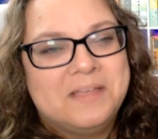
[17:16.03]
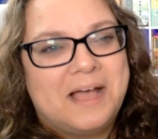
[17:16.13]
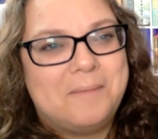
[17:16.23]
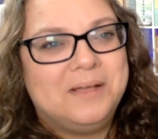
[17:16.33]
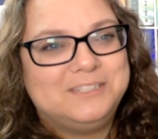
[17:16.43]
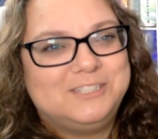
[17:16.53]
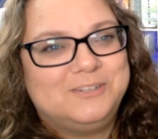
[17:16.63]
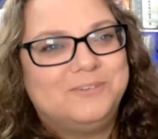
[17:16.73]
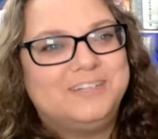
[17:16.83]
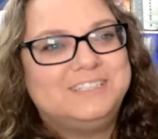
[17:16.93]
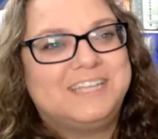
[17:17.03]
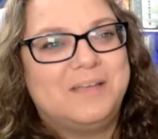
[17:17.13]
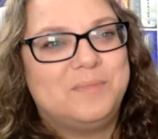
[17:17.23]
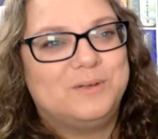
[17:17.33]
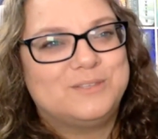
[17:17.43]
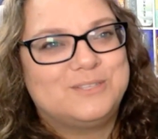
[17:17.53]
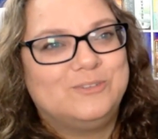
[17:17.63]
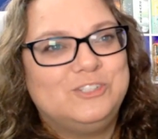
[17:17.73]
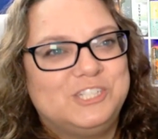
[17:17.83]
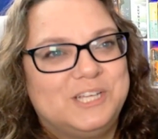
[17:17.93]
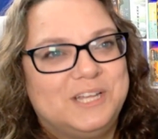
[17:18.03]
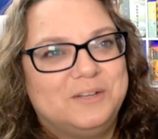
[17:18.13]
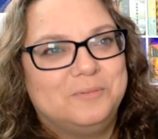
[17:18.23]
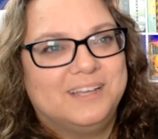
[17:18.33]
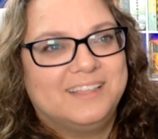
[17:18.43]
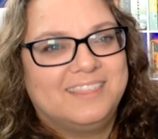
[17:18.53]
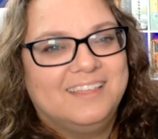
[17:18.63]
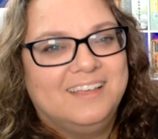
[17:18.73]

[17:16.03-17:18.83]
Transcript: I'm not sure which game they're associated with.